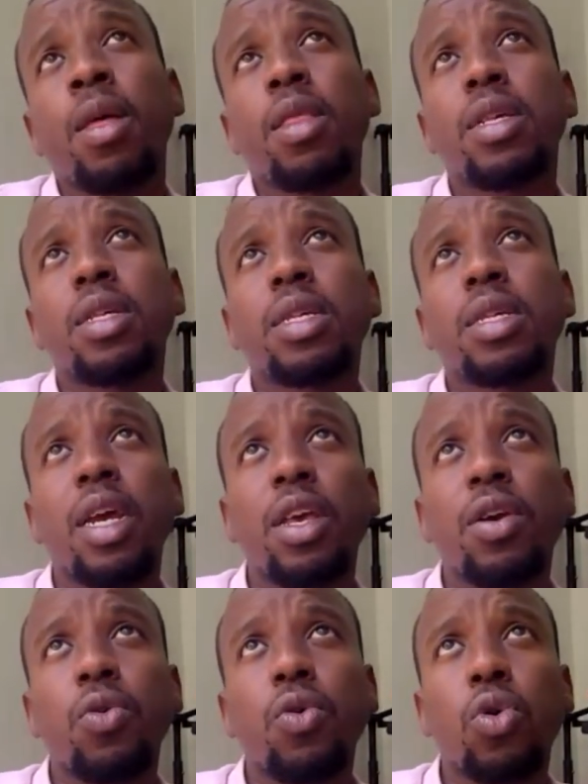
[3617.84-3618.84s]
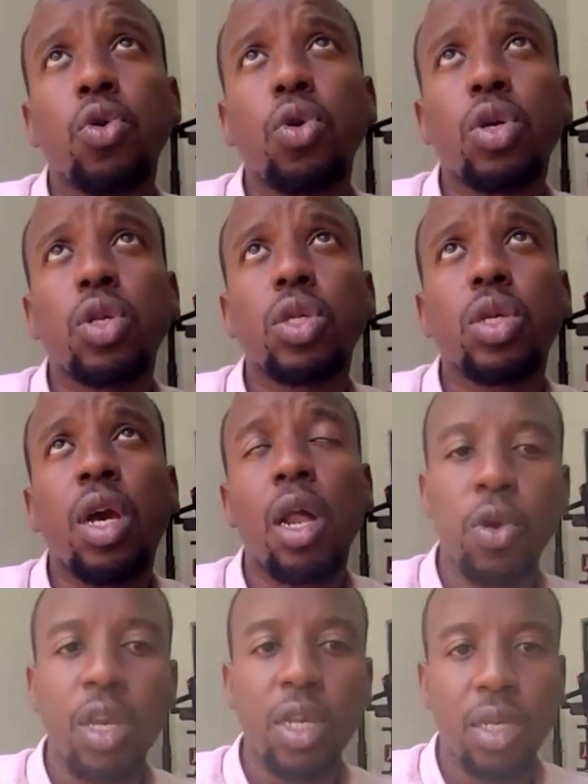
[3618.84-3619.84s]
this lady who cooks,
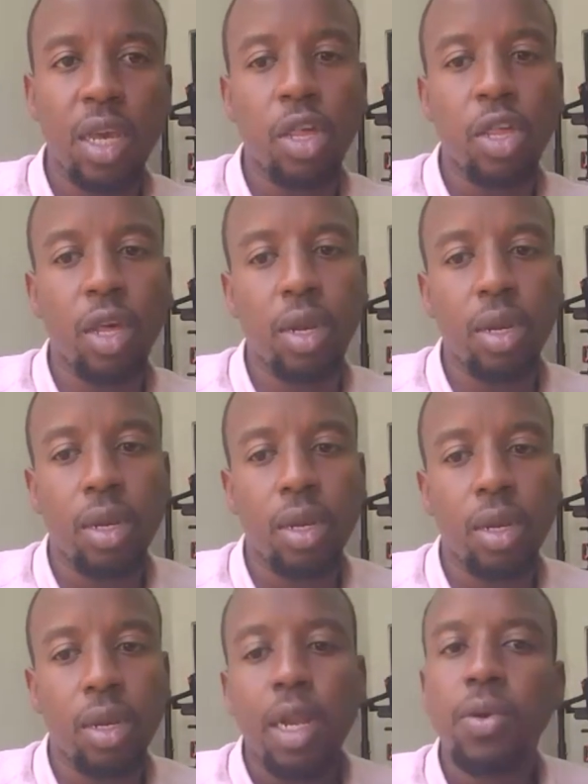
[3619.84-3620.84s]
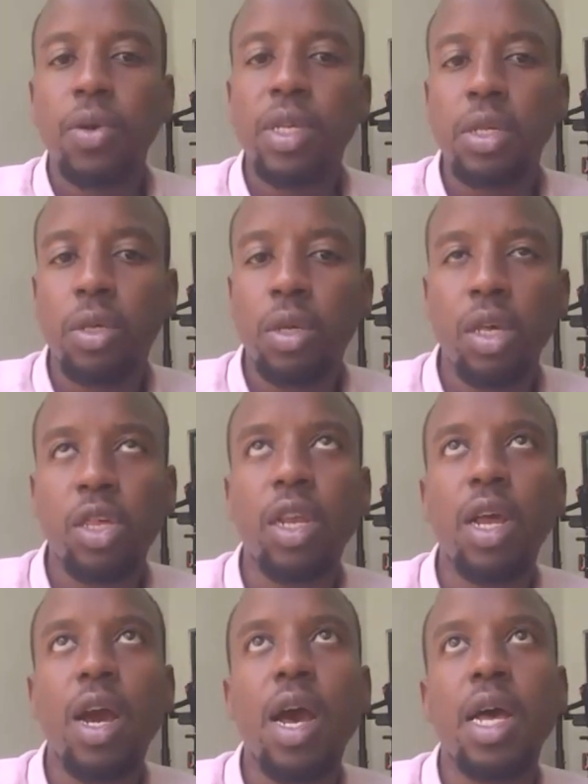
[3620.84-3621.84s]
Kaluhi's Kitchen. Kaluhi's
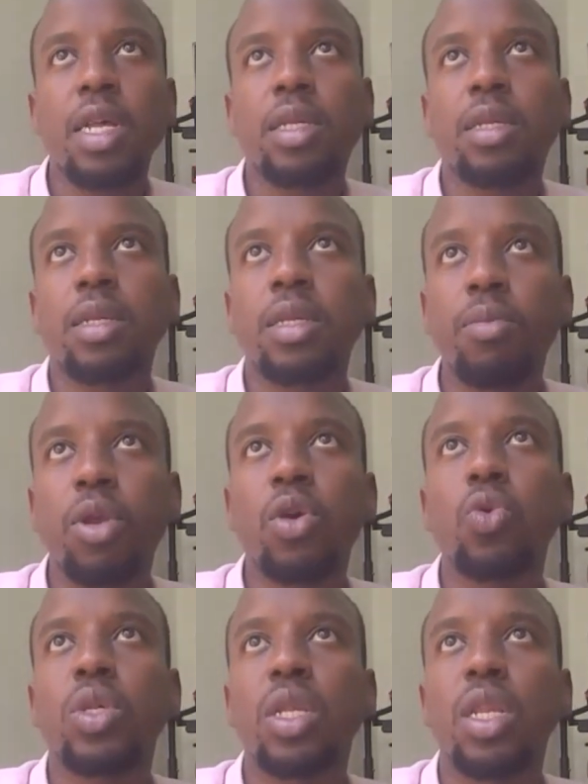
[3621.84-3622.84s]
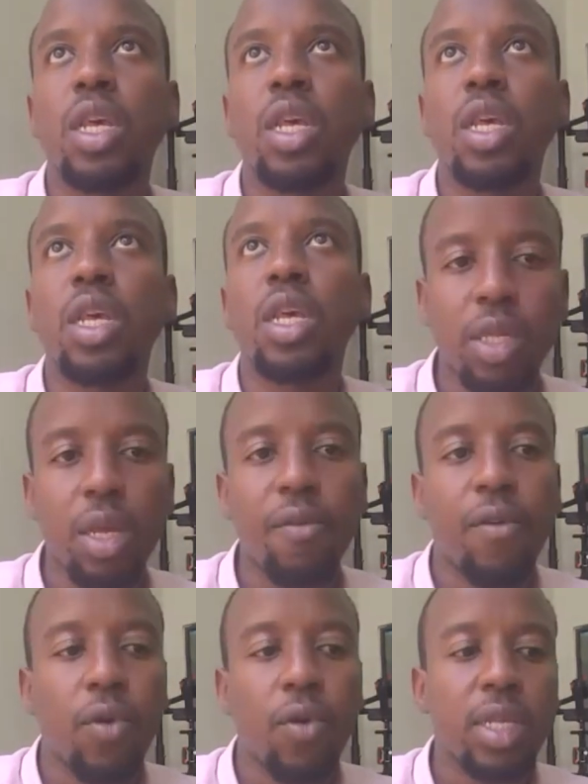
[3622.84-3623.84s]
Kitchen, as somebody whose niche is
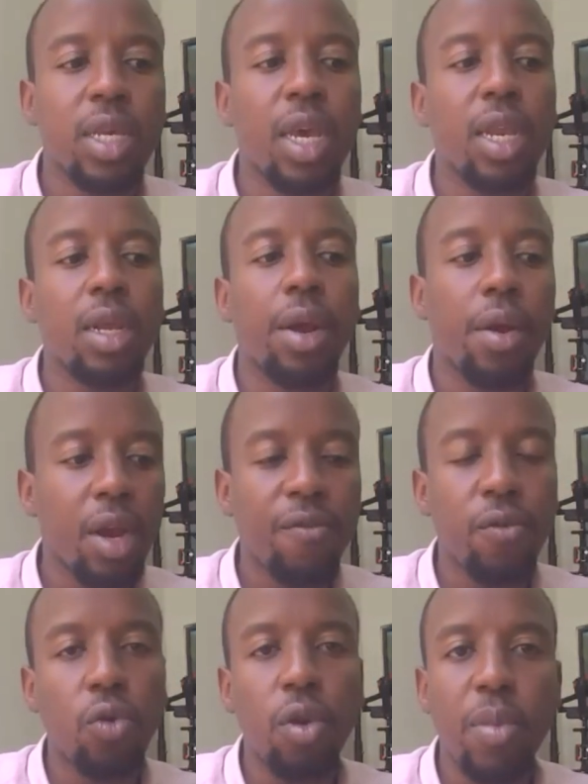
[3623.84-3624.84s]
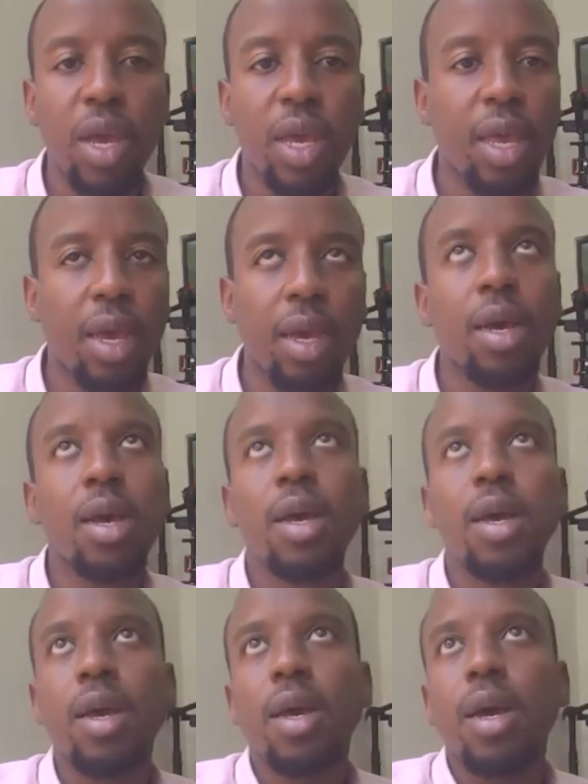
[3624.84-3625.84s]
influencing in great food, making
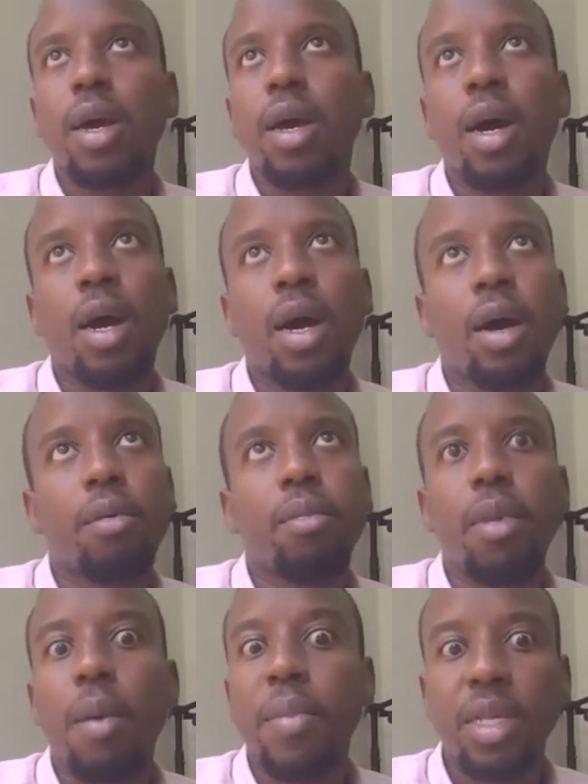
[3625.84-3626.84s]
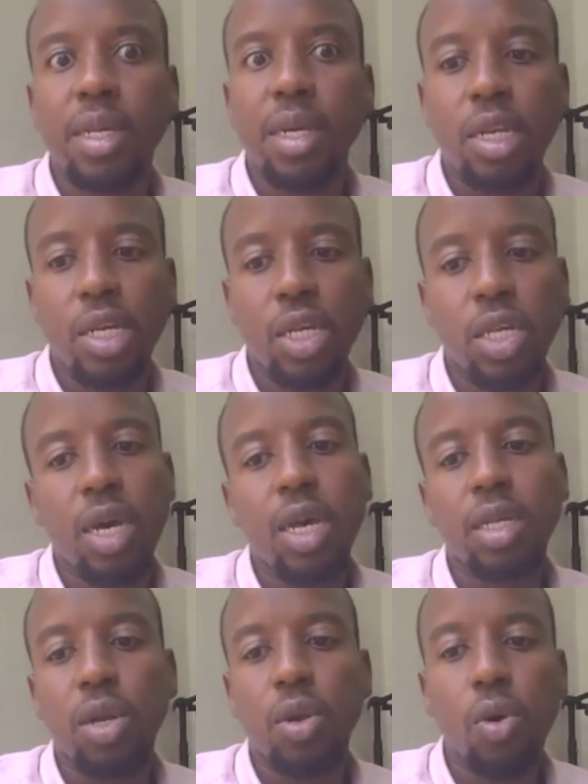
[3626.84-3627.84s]
amazing
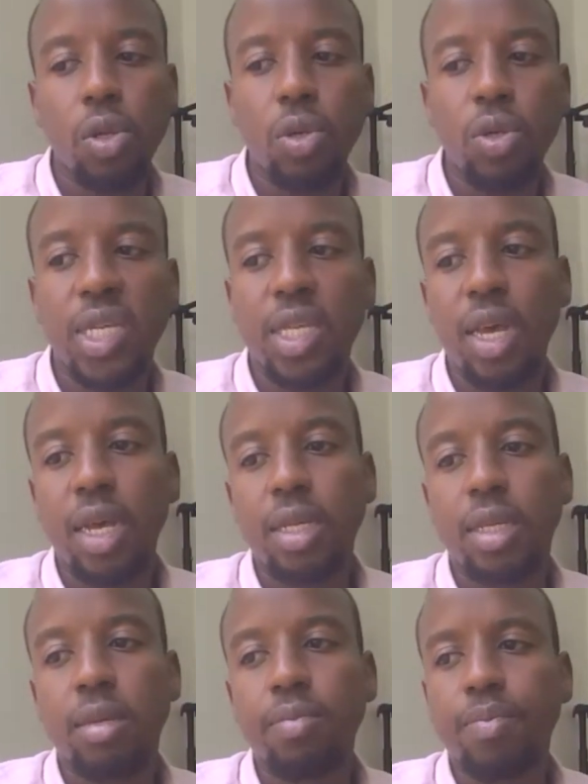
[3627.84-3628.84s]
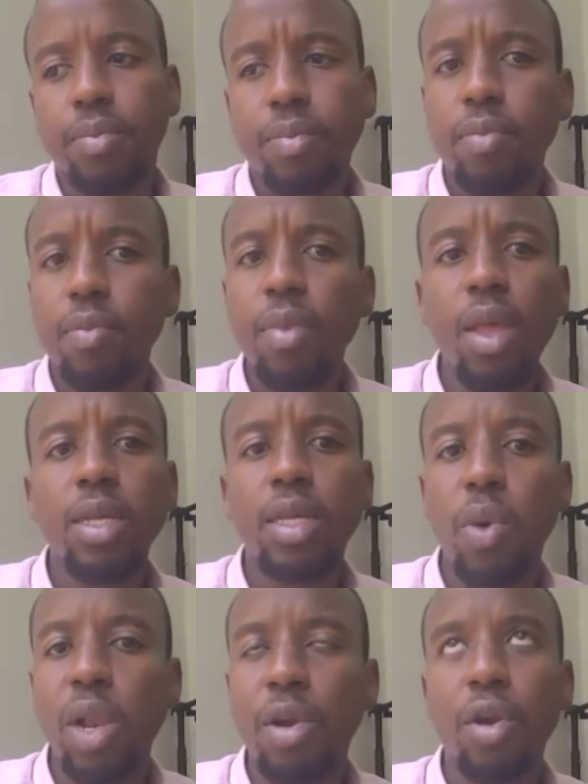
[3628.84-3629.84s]
dishes and all those things. Is a
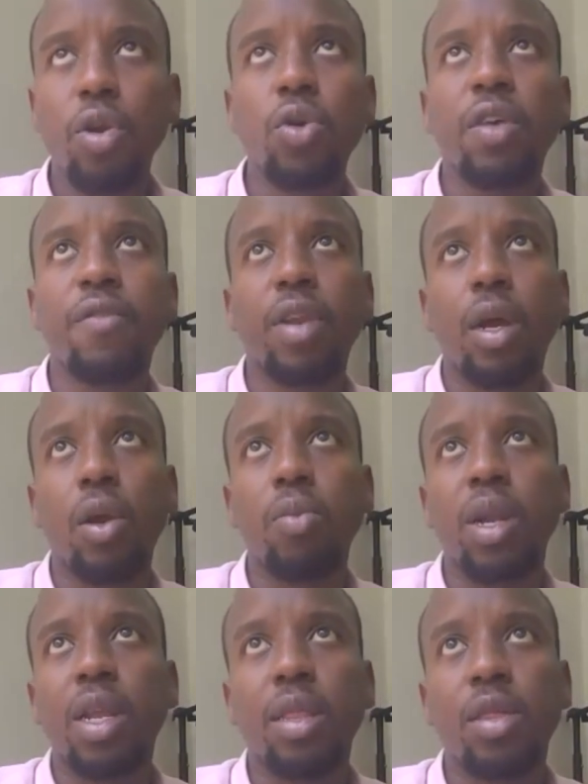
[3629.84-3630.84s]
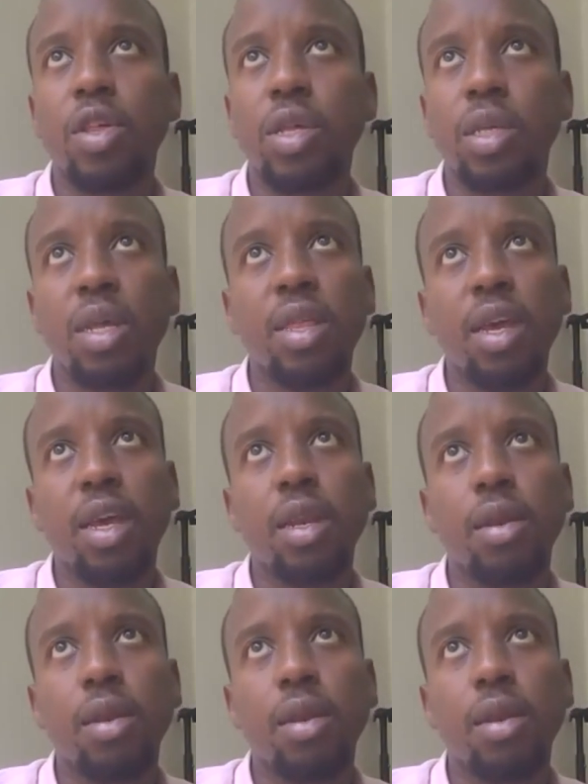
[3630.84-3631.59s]
well-renowned even globally. She's, I think,